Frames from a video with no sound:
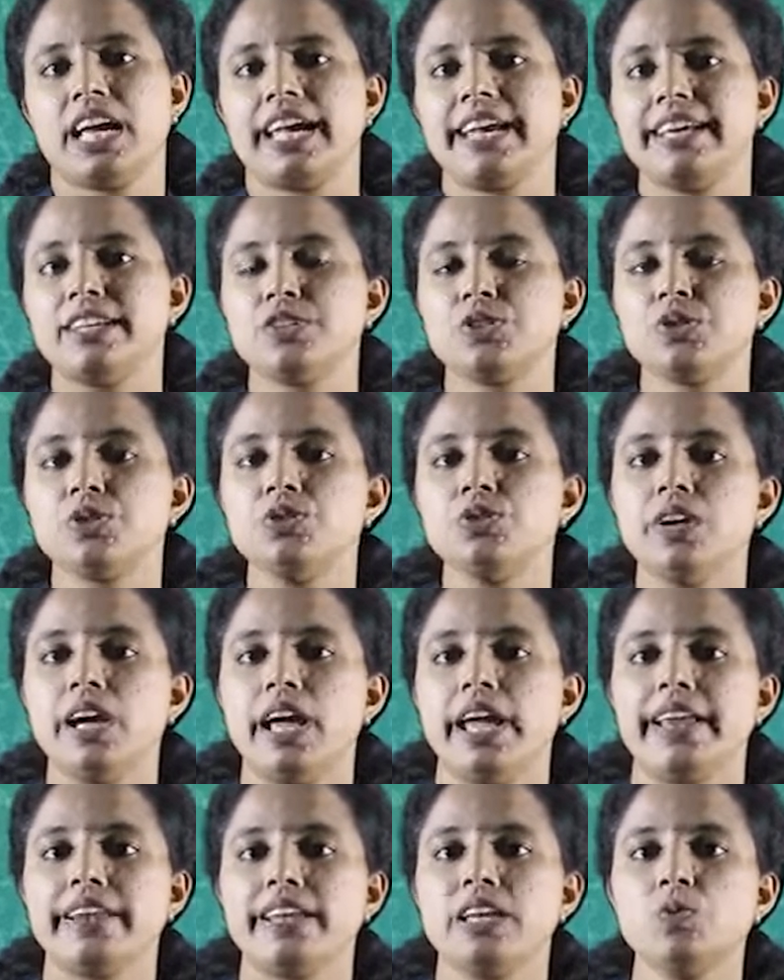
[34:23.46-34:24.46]
into
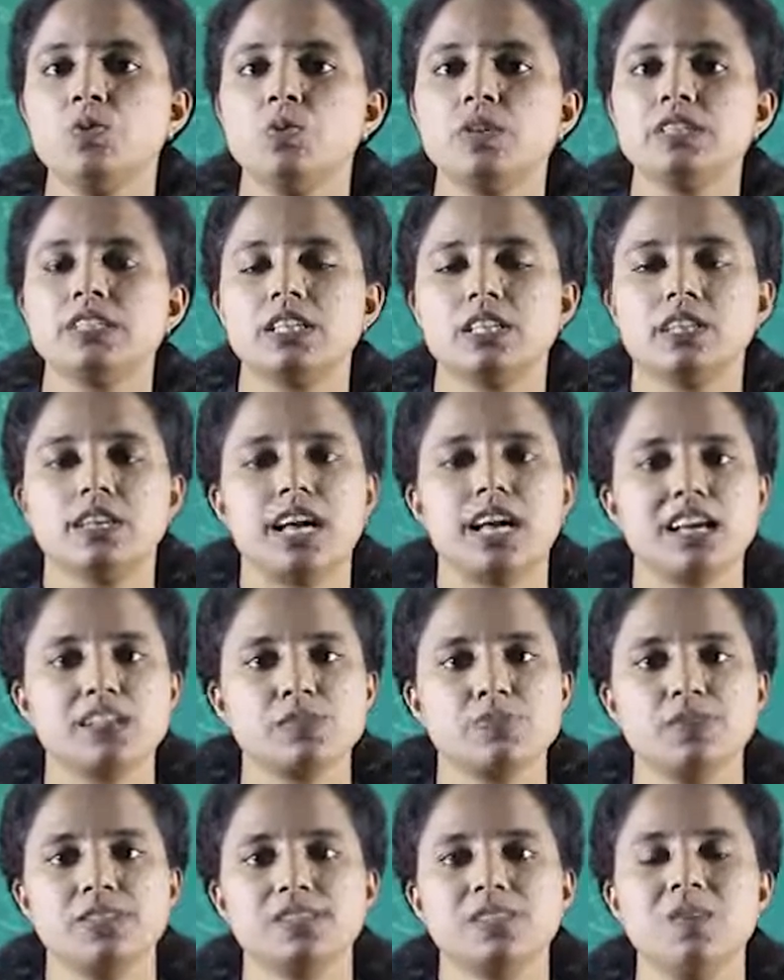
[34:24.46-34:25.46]
an inverted
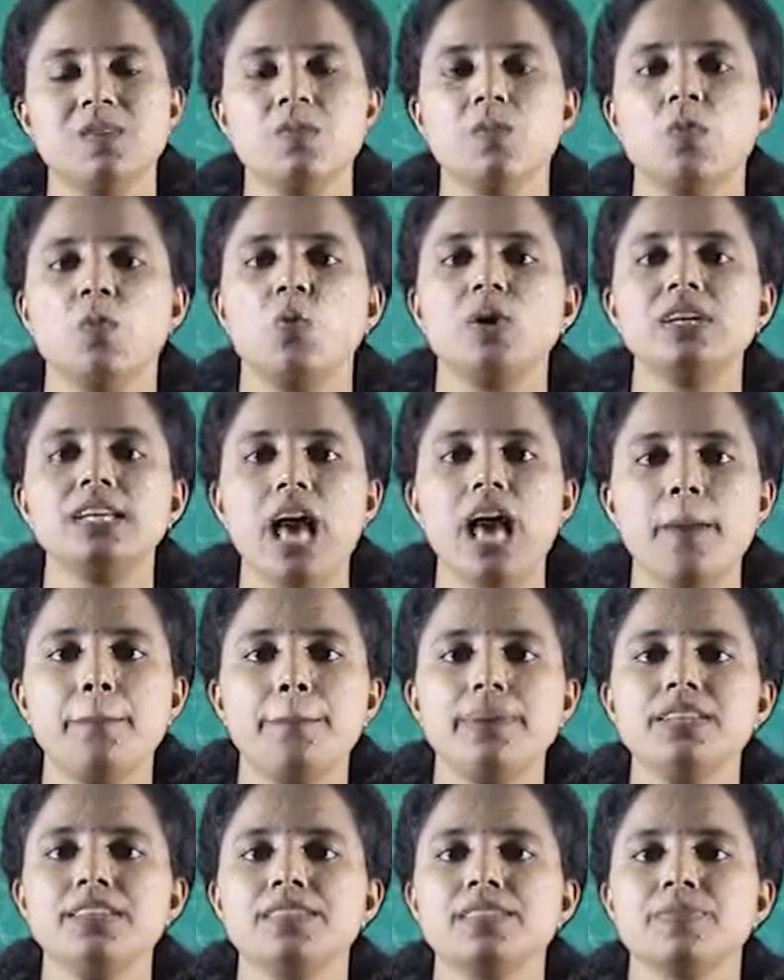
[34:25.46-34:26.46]
glass prism, what
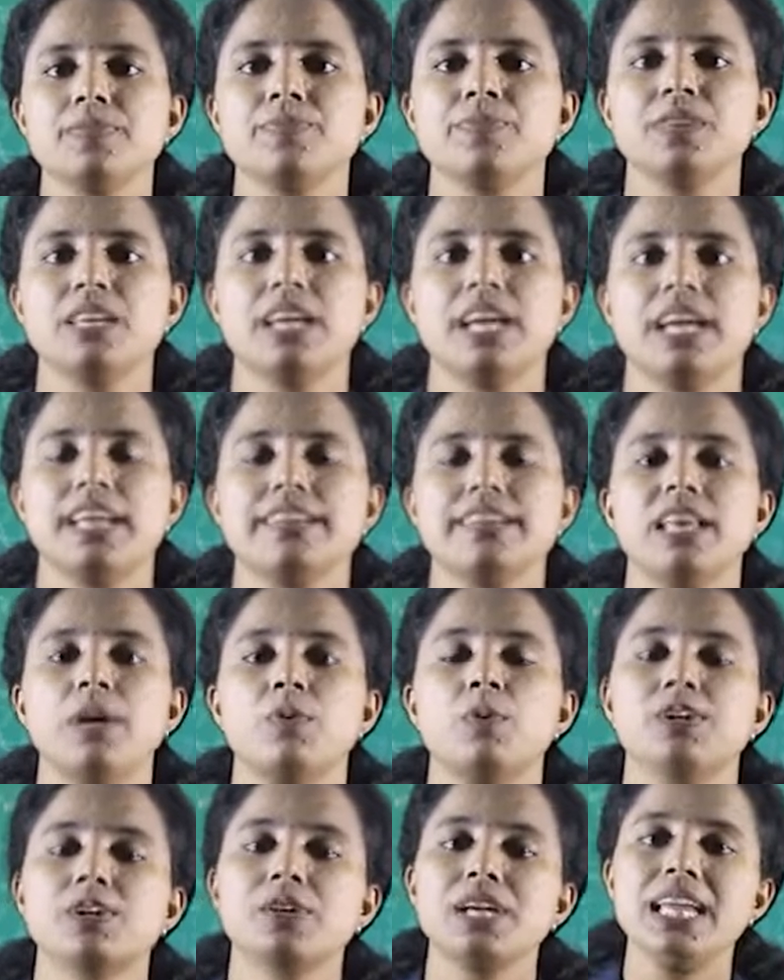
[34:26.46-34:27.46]
happens? They
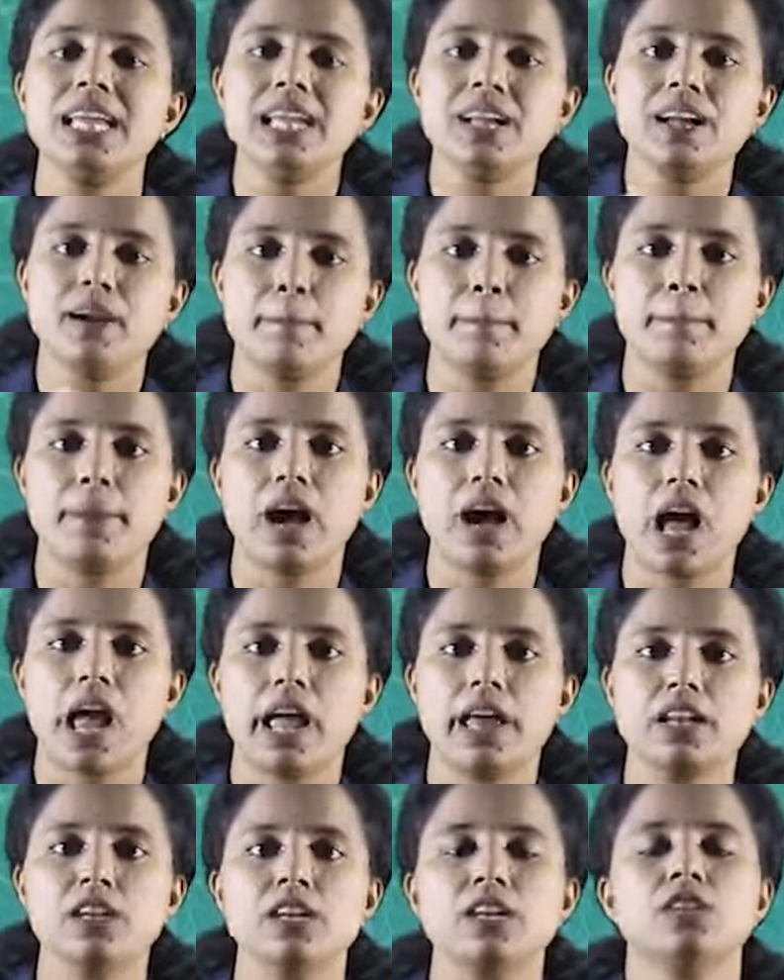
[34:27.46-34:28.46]
will
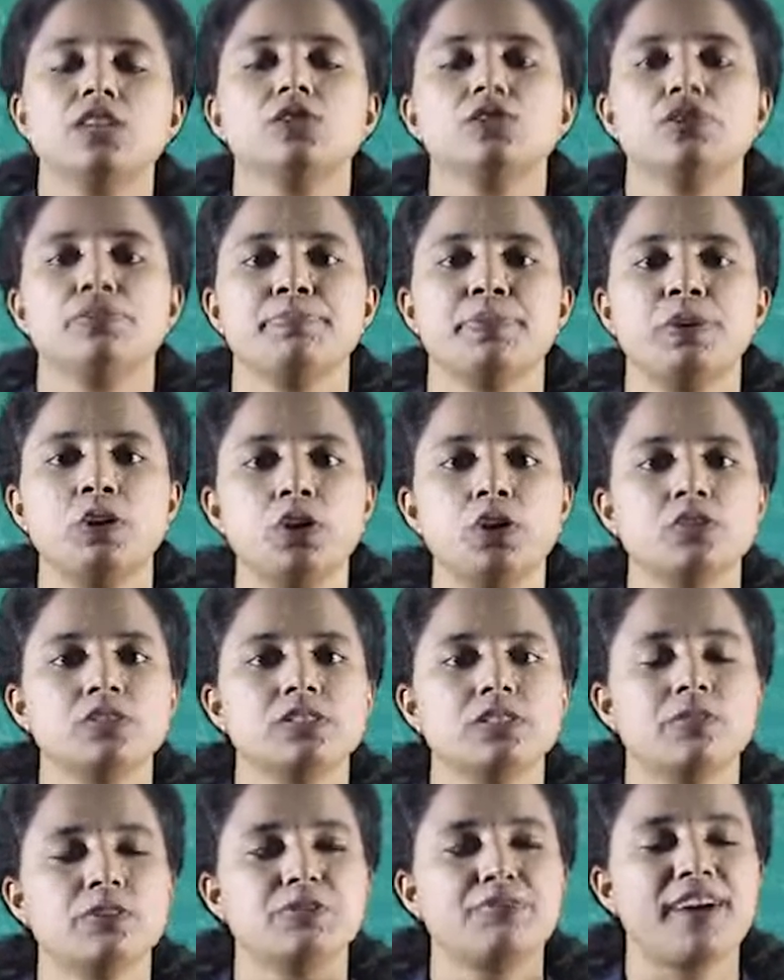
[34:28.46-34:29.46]
recombine to
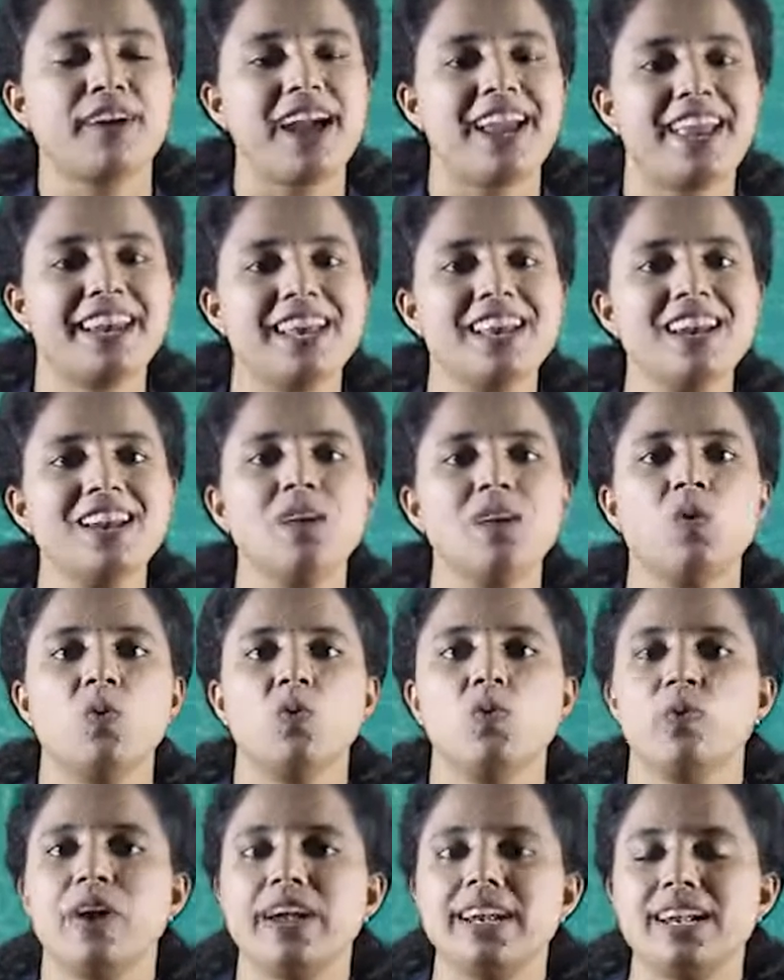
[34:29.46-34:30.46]
produce our
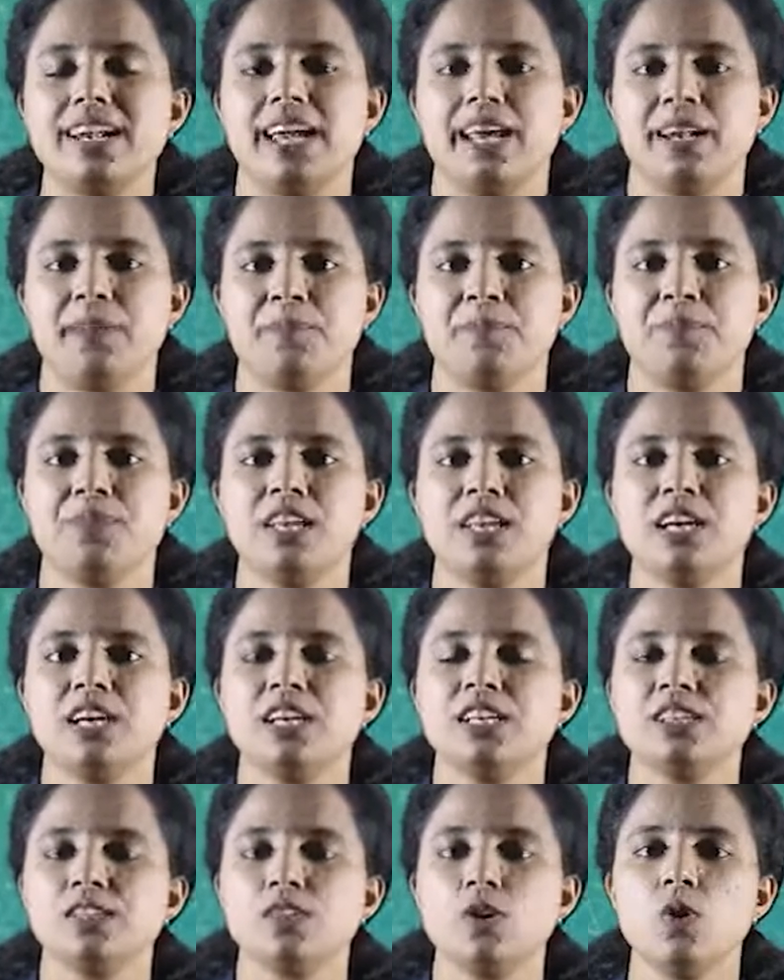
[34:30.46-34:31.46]
final white light.
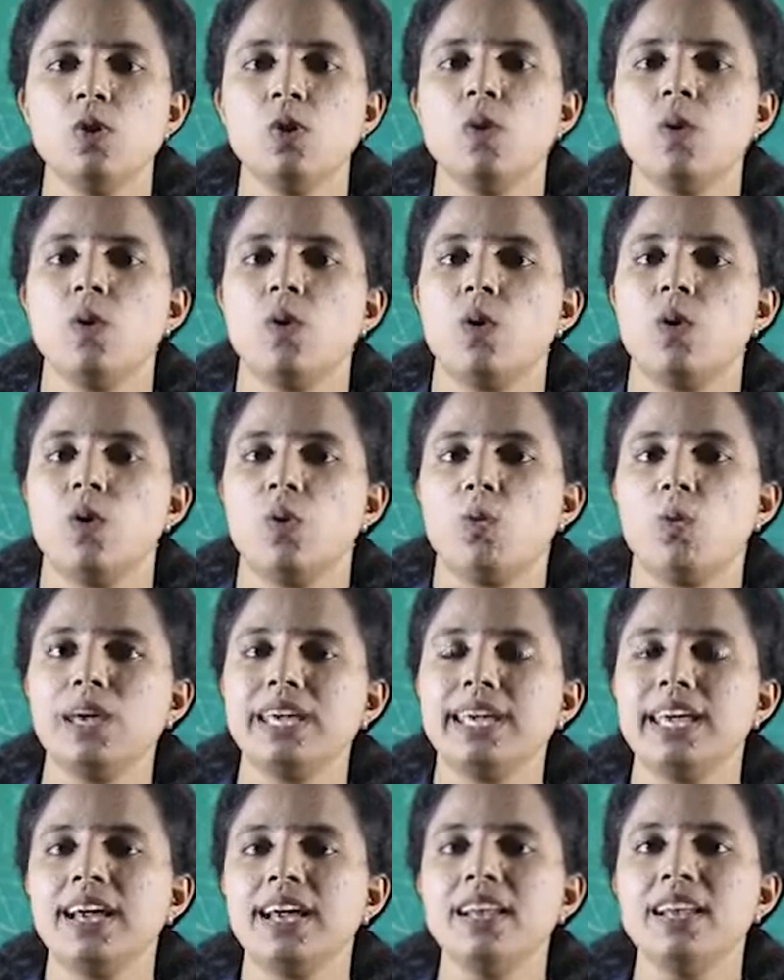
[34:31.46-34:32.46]
So, we
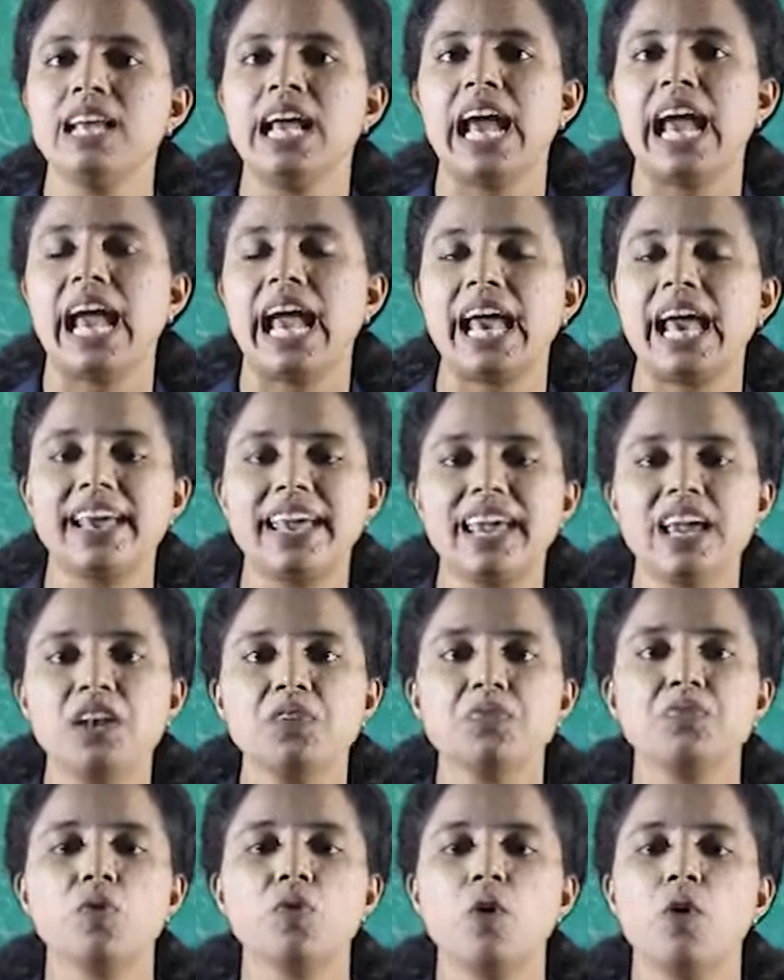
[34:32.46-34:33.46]
can
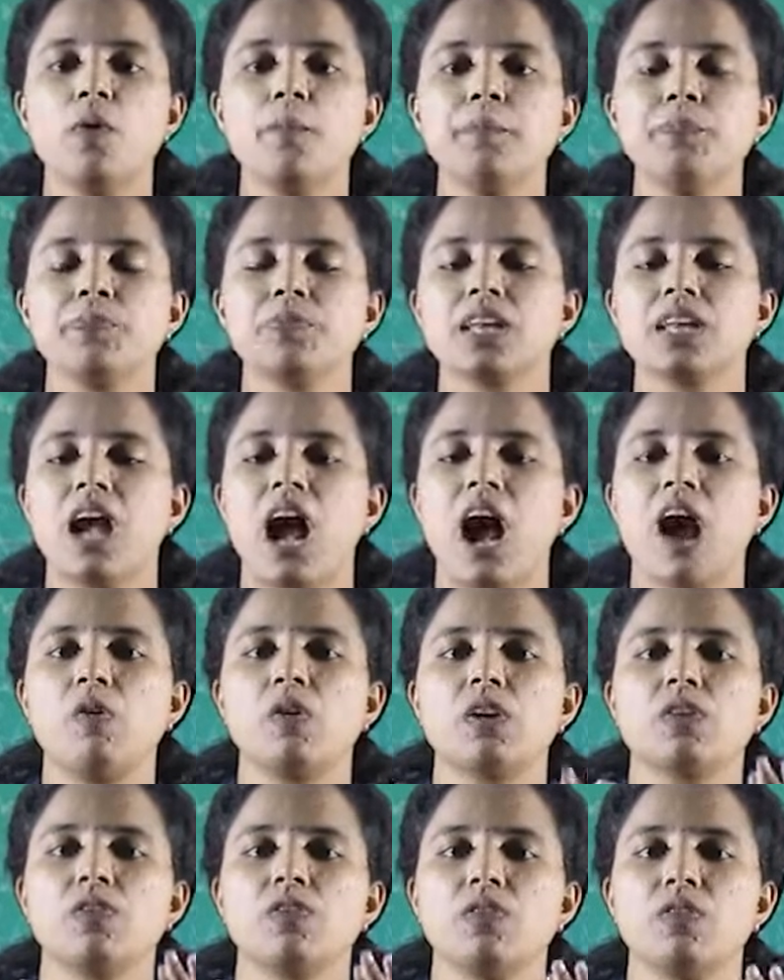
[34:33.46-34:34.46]
again form
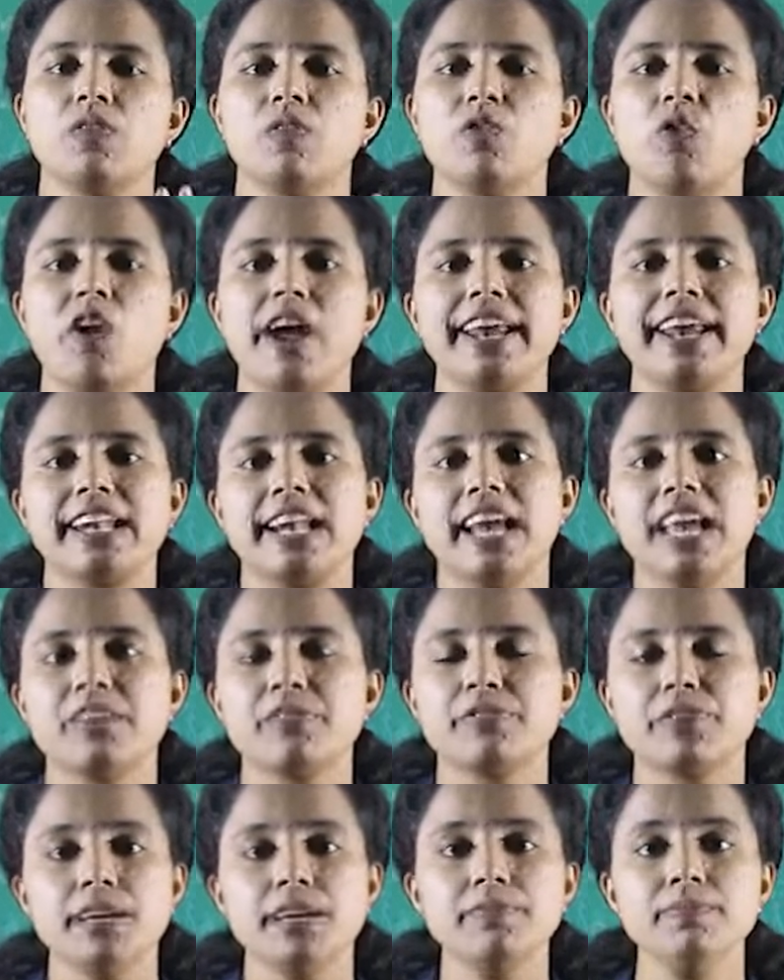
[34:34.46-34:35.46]
our white
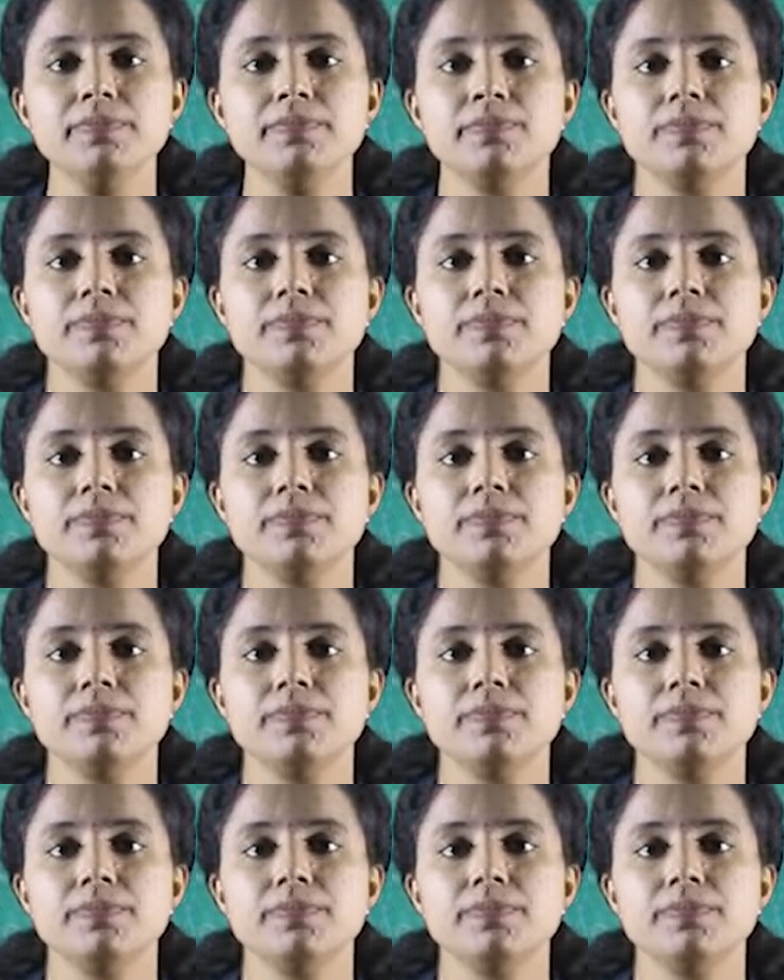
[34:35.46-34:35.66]
light from